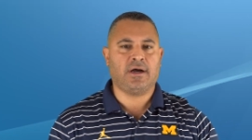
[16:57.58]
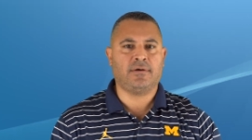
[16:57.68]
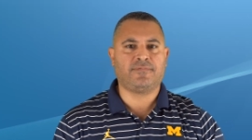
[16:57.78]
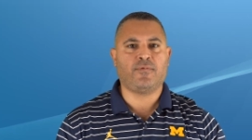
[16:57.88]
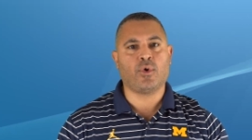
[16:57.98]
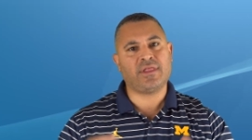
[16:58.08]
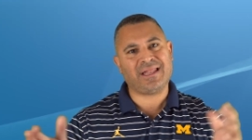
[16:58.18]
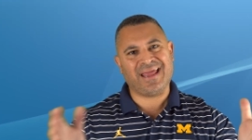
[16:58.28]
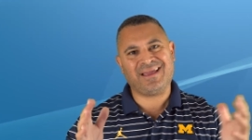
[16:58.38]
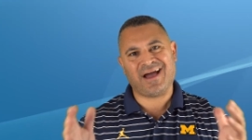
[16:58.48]
for the
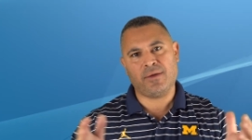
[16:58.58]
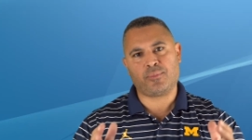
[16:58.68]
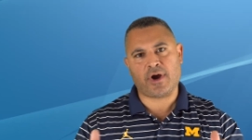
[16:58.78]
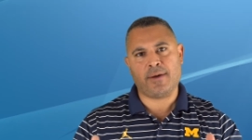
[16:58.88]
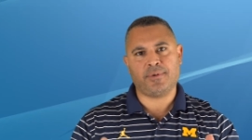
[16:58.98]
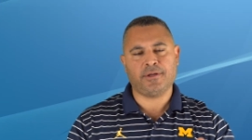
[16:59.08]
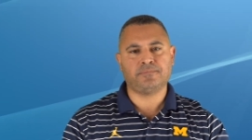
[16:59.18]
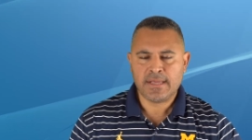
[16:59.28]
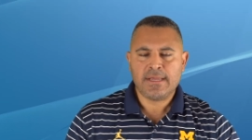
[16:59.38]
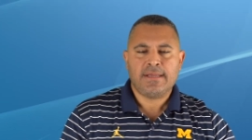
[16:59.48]
lifetime property.
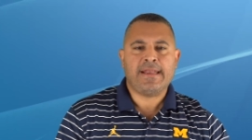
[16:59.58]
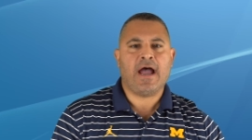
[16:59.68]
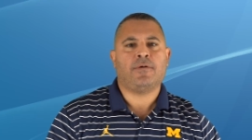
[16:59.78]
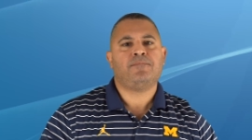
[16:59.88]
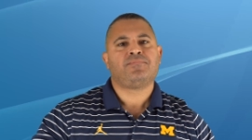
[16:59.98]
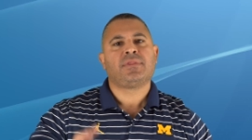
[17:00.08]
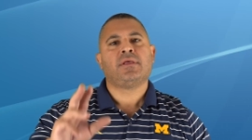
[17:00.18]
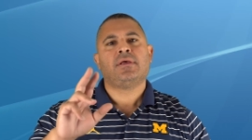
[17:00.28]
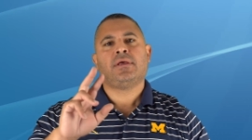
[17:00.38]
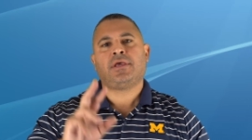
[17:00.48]
Now,
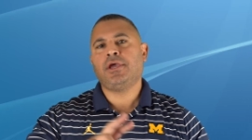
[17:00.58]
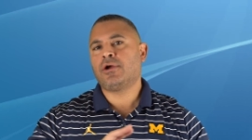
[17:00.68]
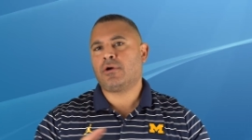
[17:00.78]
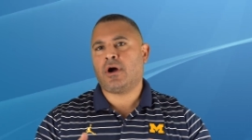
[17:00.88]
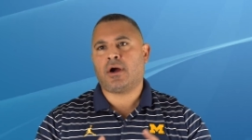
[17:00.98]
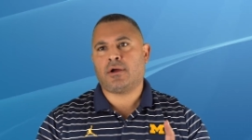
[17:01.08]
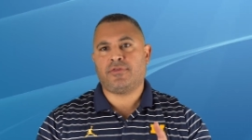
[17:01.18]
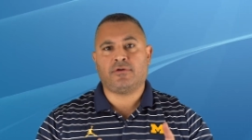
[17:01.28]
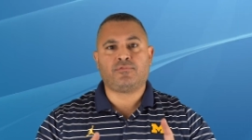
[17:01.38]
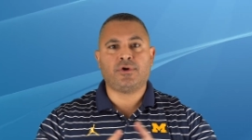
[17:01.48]
here are
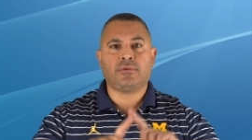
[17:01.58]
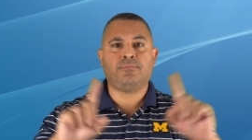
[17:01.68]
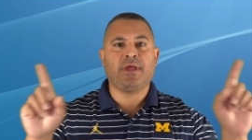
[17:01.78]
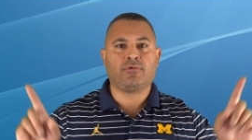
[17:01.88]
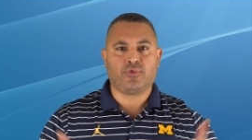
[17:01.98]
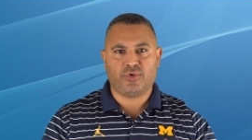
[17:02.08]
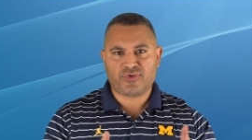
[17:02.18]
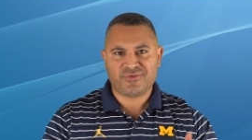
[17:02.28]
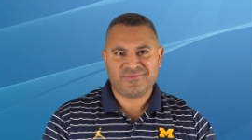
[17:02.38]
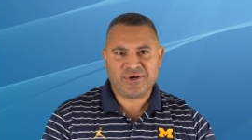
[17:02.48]
the real big
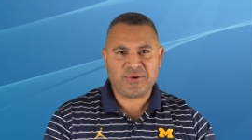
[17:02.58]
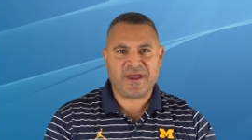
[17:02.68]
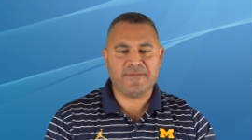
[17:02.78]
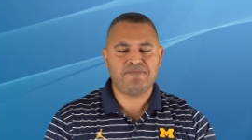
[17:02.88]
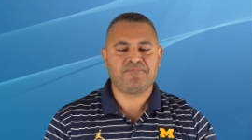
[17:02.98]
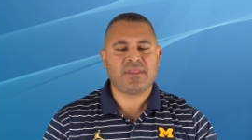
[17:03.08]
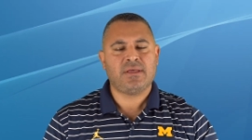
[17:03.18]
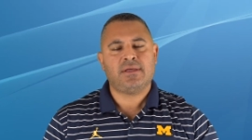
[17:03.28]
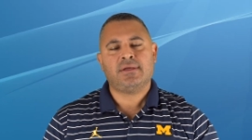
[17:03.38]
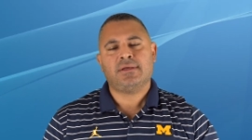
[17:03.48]
rules, okay?
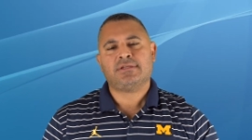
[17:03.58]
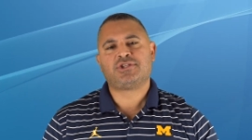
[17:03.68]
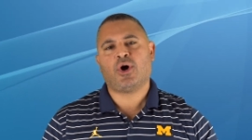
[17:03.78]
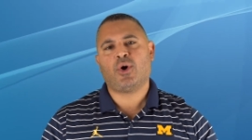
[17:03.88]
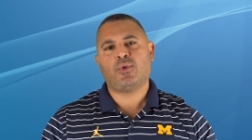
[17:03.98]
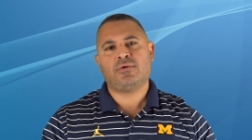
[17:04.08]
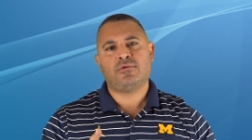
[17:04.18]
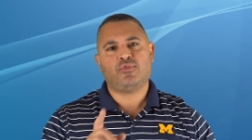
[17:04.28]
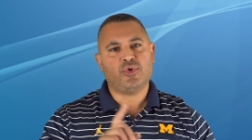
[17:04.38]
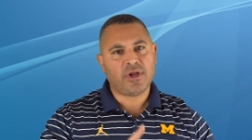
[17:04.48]
So
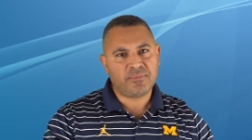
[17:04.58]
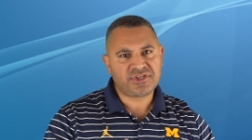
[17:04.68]
rule number